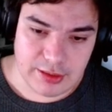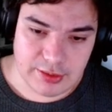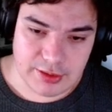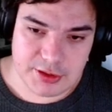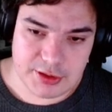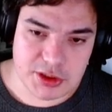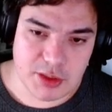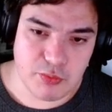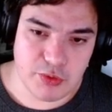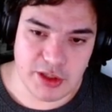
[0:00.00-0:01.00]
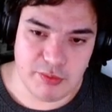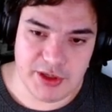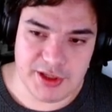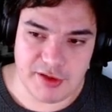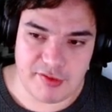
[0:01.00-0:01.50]
the tooltip will
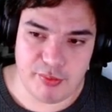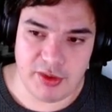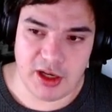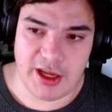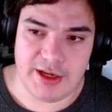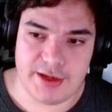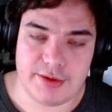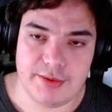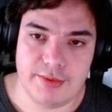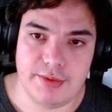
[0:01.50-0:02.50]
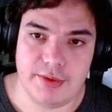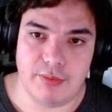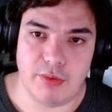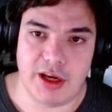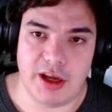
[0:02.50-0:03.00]
be displayed
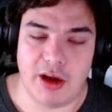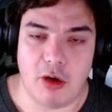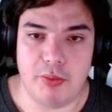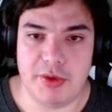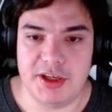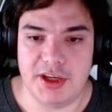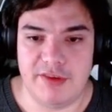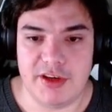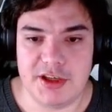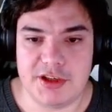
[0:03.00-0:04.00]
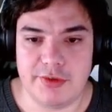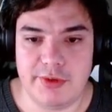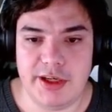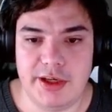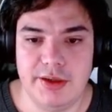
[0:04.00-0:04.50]
when I open the inventory,